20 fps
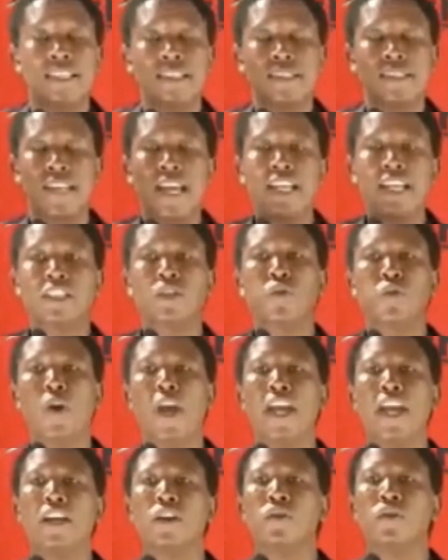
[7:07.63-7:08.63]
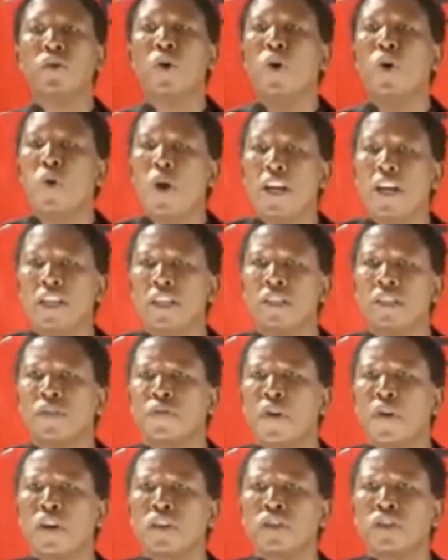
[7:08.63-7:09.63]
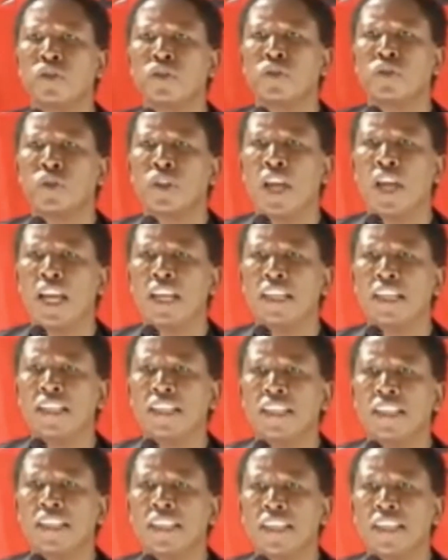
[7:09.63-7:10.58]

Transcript: Sex work, no one is forced to do that.